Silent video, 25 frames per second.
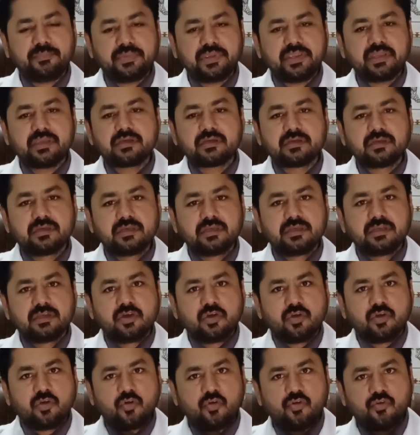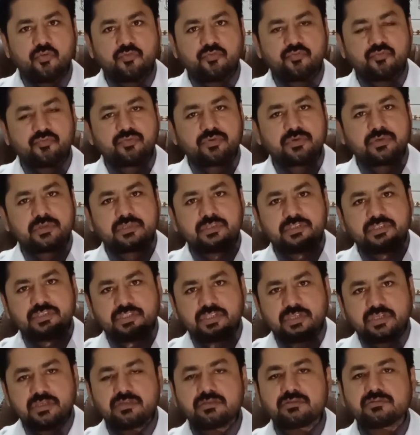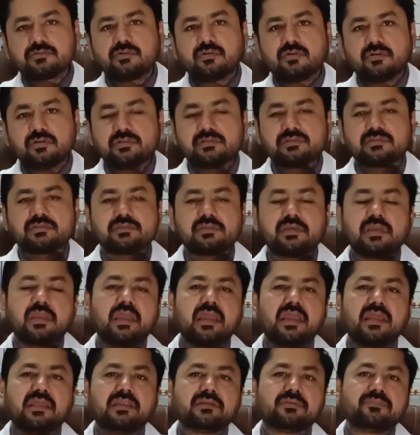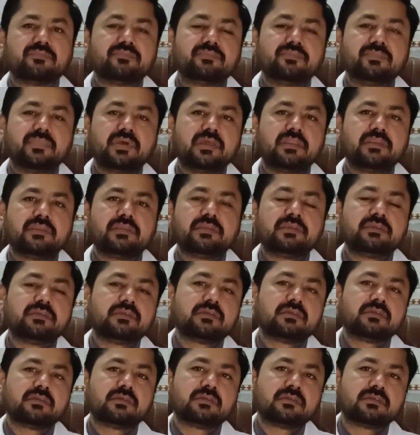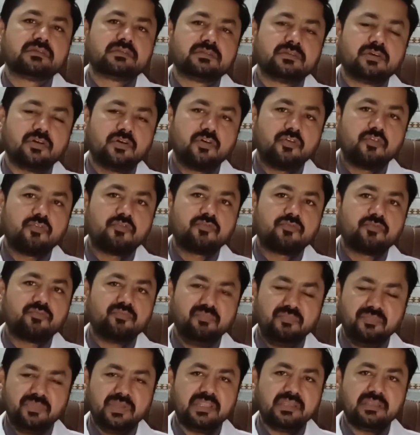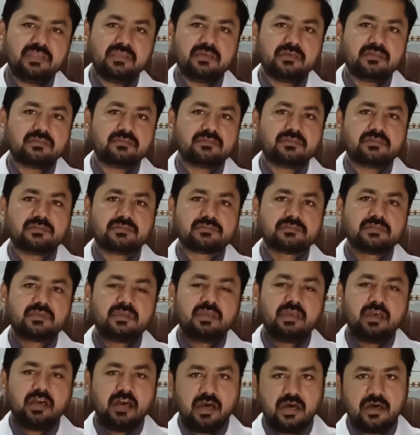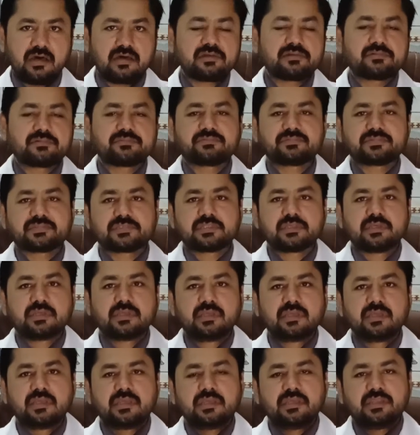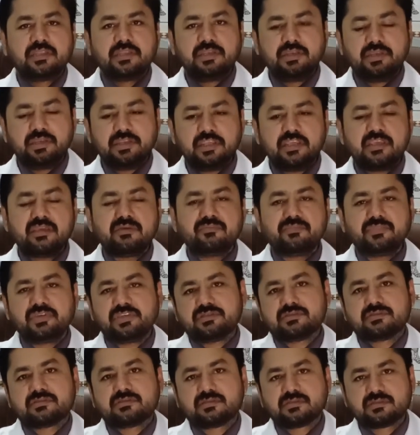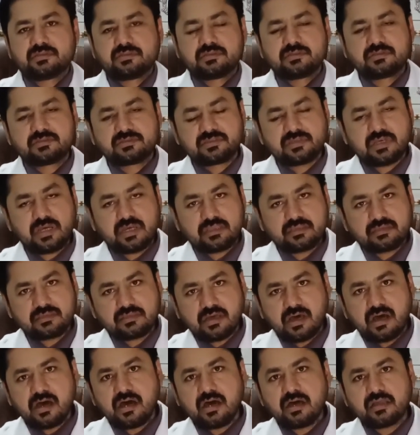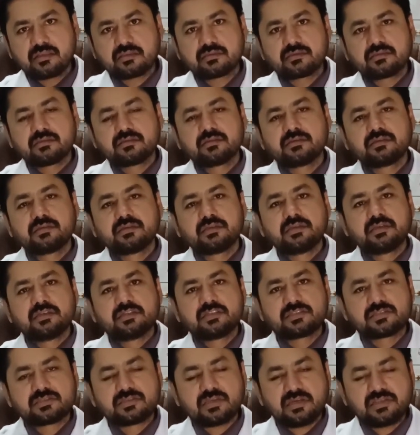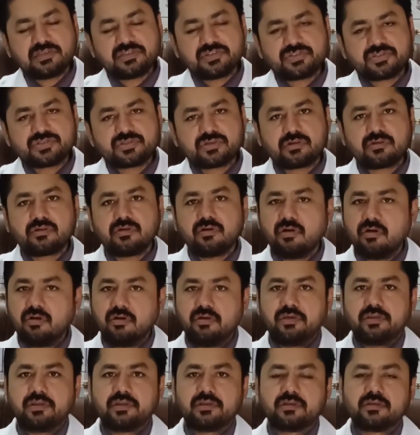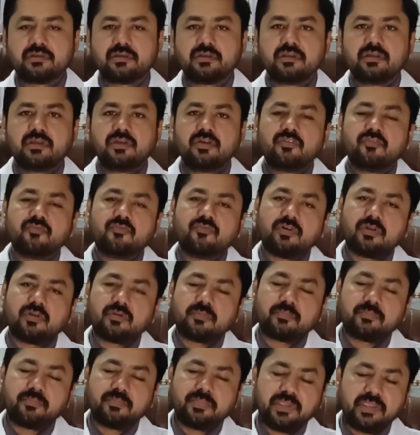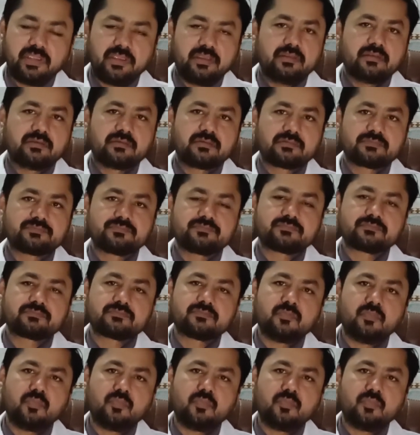I have make a combination of these oils and extract of many other herbs. Name is SADAT Essential Oil for pain.